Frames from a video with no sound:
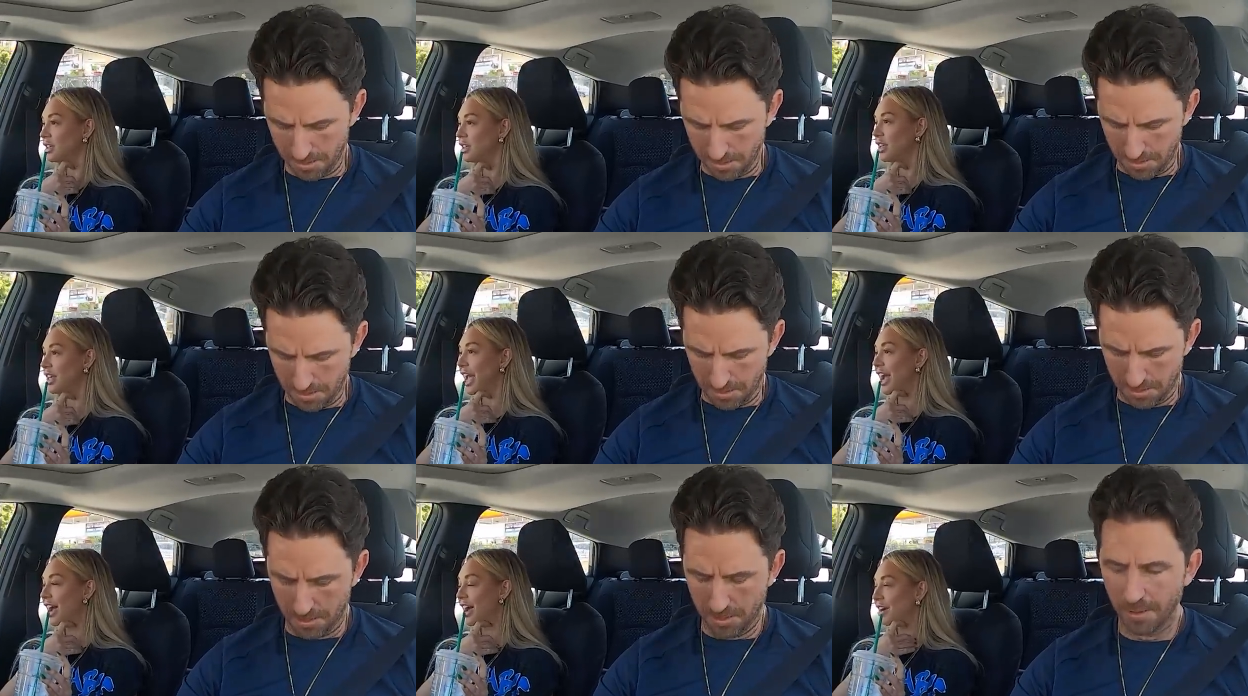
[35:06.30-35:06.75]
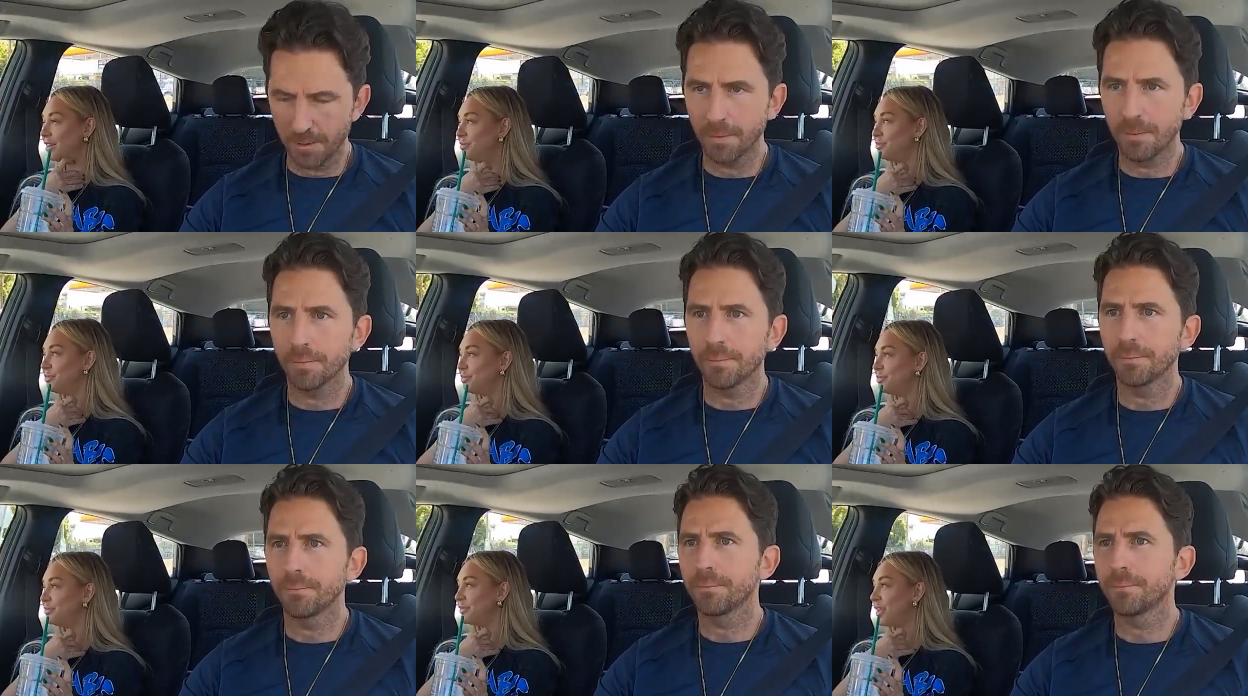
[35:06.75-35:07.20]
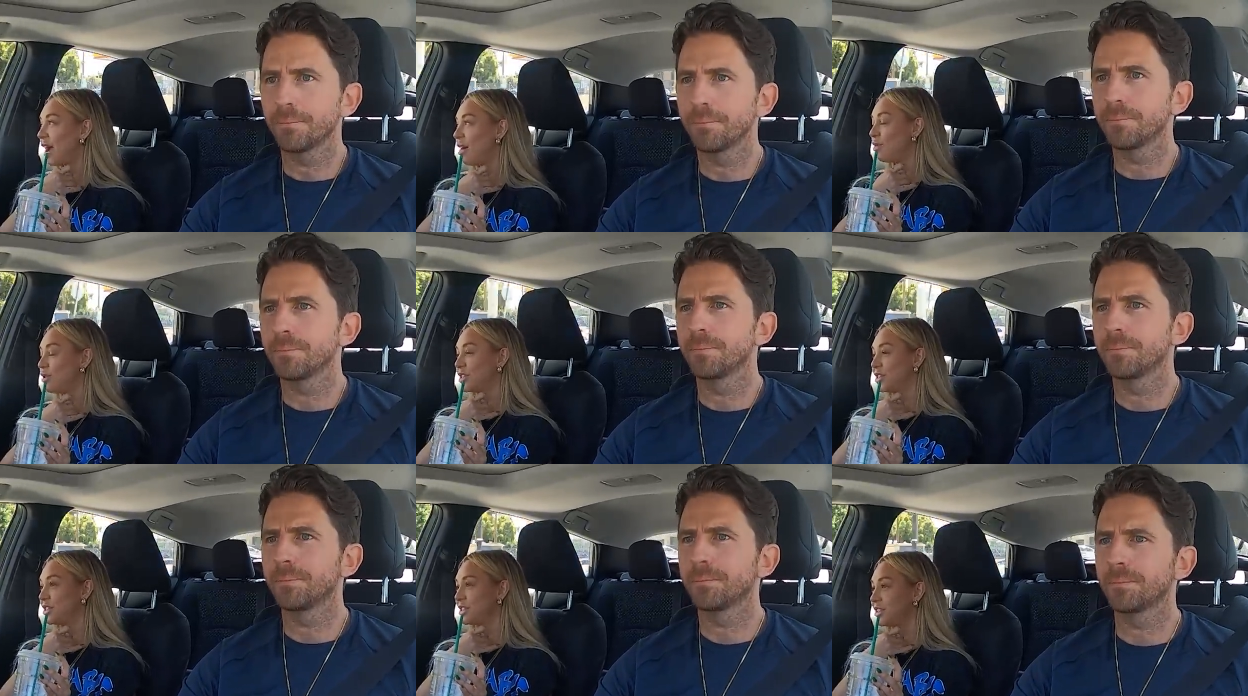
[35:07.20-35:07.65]
Speaker 1: yeah,
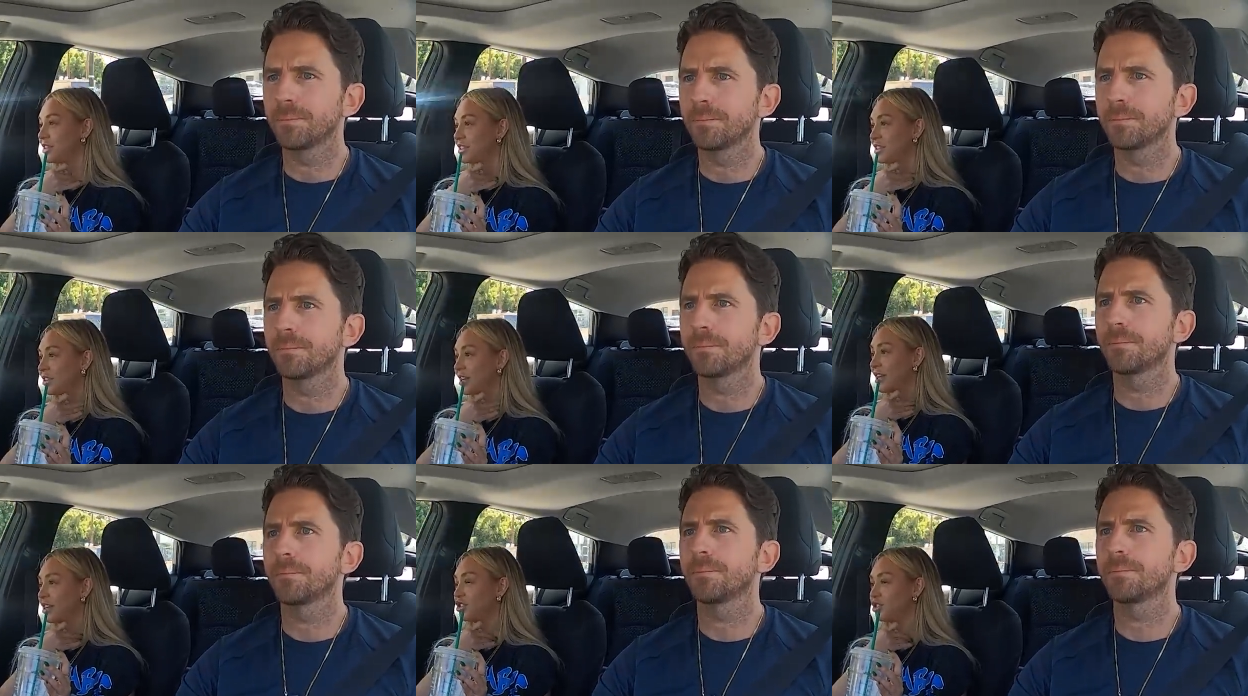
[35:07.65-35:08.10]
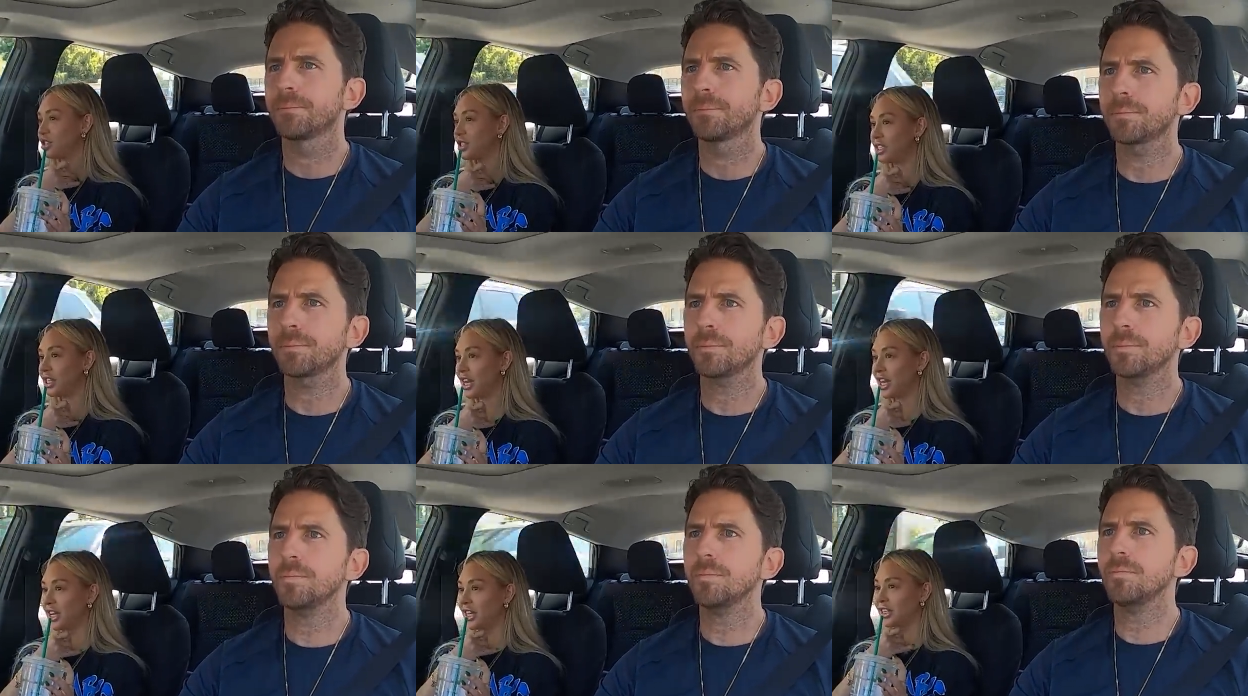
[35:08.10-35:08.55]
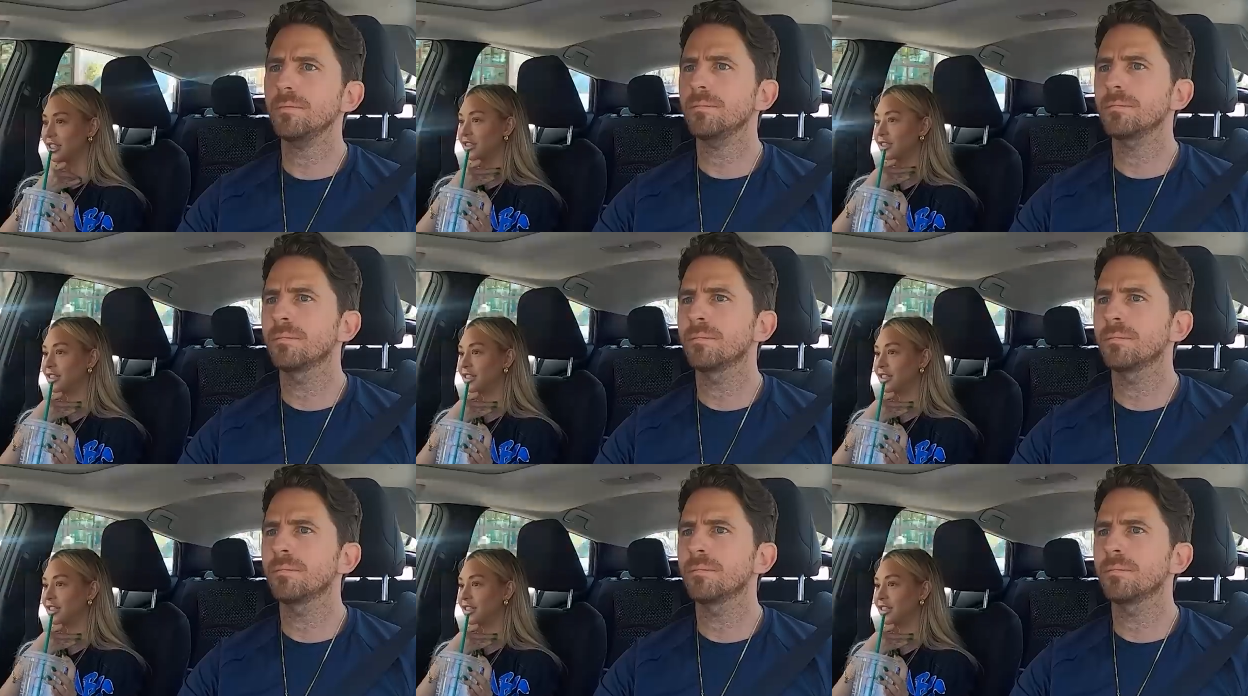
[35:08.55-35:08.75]
that was interesting.